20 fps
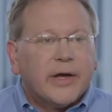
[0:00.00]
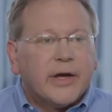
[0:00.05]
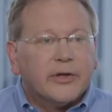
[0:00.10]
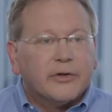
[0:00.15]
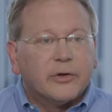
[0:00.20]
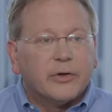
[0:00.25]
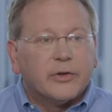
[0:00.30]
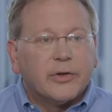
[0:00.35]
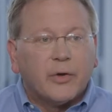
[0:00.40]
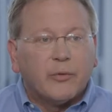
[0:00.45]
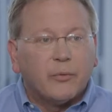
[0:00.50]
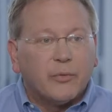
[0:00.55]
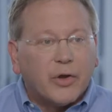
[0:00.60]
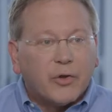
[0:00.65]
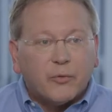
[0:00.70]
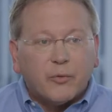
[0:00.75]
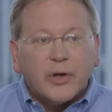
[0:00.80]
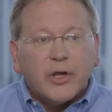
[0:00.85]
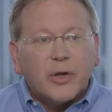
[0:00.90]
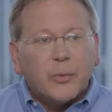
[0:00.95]
and they, they,
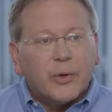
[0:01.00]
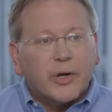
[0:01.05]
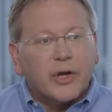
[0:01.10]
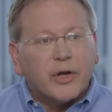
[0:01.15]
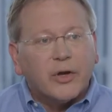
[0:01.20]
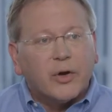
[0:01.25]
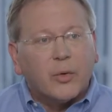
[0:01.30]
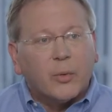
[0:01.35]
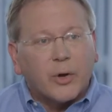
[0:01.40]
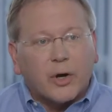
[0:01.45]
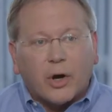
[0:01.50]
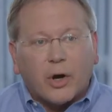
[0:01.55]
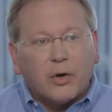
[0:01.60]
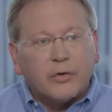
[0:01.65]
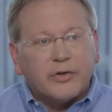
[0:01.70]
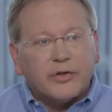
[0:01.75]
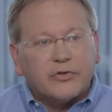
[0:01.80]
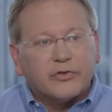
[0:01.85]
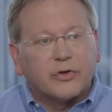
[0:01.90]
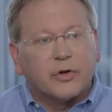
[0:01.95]
they really want to know what
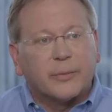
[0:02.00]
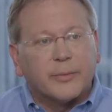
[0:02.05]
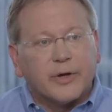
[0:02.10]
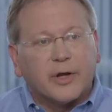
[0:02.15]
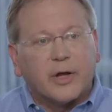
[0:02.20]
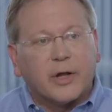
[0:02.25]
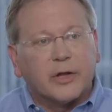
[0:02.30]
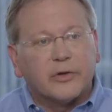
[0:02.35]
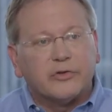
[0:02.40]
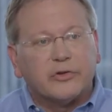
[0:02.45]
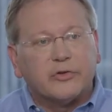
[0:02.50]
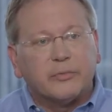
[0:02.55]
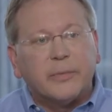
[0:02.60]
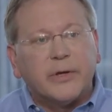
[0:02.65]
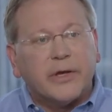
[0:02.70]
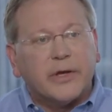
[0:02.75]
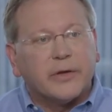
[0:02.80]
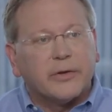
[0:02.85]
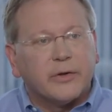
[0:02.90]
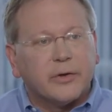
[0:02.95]
all these terminologies
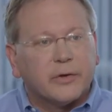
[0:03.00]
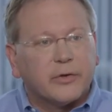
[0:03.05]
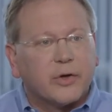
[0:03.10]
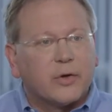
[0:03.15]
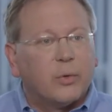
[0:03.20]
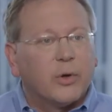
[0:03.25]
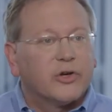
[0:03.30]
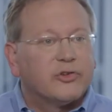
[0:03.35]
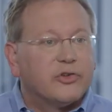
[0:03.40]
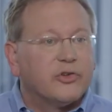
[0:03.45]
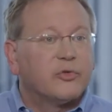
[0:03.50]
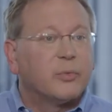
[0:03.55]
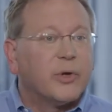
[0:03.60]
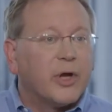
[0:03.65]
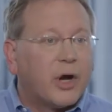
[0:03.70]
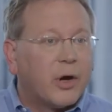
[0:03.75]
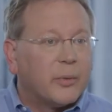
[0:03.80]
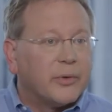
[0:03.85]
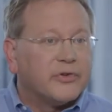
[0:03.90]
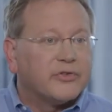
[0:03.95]
mean. You know, the questions
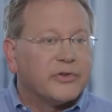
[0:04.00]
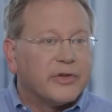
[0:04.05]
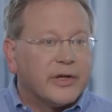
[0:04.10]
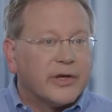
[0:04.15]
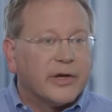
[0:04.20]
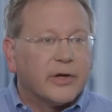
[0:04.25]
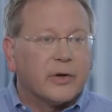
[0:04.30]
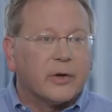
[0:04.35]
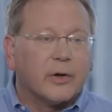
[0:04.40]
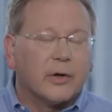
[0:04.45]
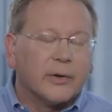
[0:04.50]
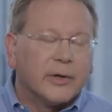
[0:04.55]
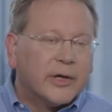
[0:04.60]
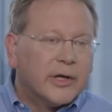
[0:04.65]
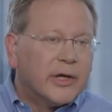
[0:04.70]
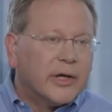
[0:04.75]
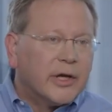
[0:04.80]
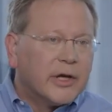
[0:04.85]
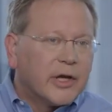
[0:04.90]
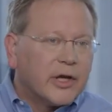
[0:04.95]
we always get are,
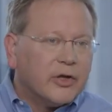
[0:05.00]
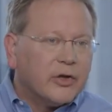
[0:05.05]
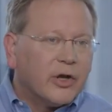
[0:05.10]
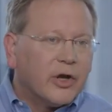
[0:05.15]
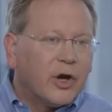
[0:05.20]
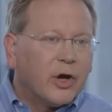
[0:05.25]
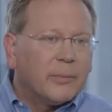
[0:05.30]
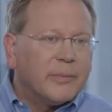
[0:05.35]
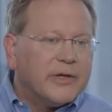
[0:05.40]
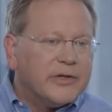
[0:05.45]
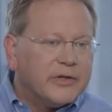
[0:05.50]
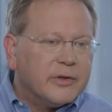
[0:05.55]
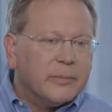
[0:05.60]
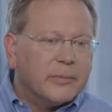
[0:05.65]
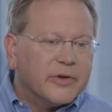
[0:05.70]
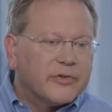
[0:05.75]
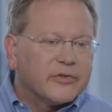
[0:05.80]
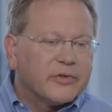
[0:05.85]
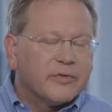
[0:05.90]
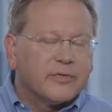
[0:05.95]
can you help me
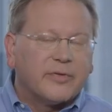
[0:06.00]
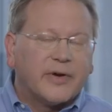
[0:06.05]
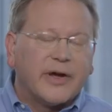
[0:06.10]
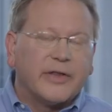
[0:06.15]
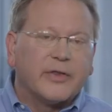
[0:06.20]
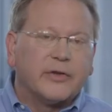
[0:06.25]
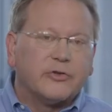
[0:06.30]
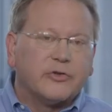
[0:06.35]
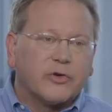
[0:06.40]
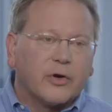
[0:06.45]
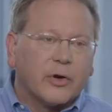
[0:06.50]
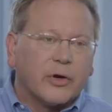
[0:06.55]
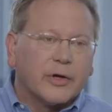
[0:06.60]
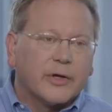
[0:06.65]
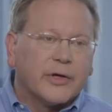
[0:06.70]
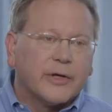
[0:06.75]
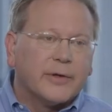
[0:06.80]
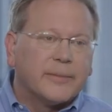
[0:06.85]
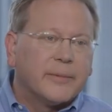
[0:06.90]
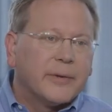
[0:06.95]
demystify the
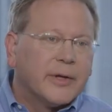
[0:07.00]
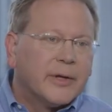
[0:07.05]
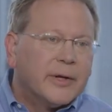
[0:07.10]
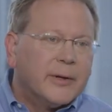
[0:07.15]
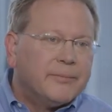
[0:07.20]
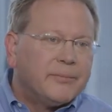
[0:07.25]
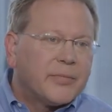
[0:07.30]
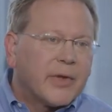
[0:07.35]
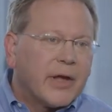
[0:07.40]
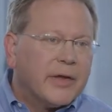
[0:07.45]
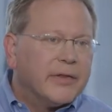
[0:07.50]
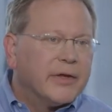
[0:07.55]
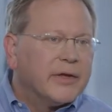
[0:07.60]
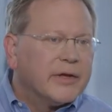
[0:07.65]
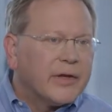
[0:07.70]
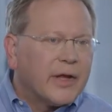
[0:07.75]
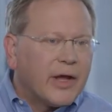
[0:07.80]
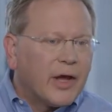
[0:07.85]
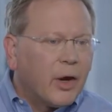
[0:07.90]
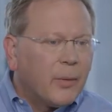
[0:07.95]
jargon? And
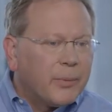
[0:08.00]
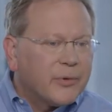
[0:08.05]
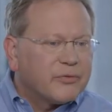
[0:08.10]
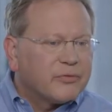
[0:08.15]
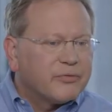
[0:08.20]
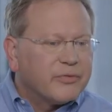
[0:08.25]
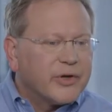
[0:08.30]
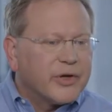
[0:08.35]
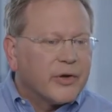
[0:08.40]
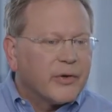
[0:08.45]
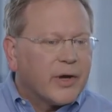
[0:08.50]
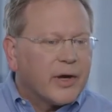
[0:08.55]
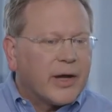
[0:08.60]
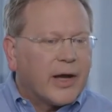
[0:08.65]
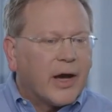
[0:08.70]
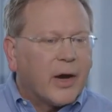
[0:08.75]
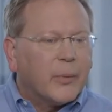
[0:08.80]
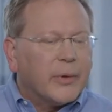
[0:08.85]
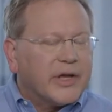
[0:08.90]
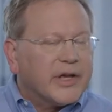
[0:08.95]
then help us figure out
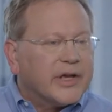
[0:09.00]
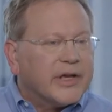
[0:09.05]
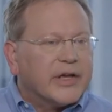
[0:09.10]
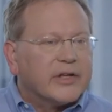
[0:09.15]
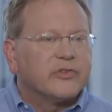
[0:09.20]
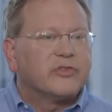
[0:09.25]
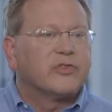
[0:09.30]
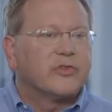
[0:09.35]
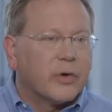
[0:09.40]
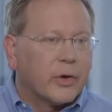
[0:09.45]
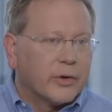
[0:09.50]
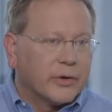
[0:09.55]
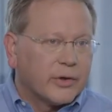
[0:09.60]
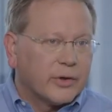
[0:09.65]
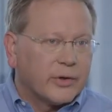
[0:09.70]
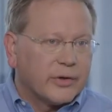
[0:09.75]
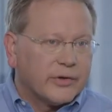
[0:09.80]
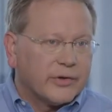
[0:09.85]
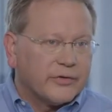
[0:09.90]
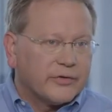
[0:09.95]
how we can get
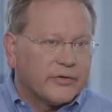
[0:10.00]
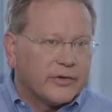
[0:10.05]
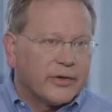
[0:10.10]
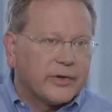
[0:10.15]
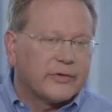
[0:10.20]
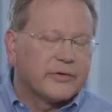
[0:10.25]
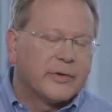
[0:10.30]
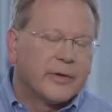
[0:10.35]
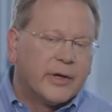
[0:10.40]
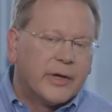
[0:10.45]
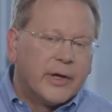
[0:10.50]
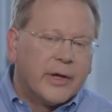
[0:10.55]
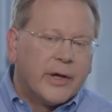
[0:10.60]
started on these things.